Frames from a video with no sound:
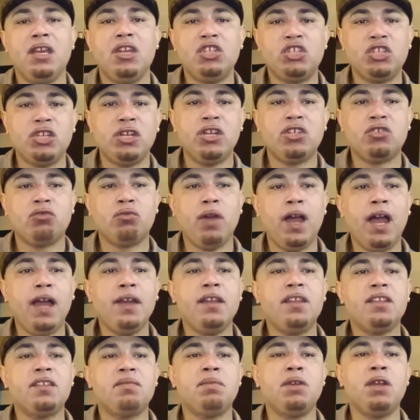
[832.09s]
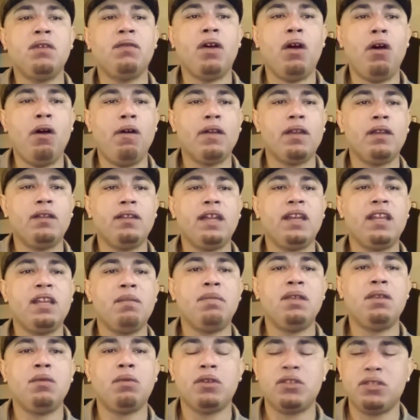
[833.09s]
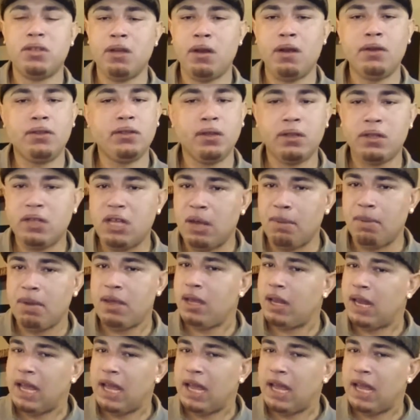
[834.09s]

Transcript: Judge Rodney Smith ordered that it be returned to the couple.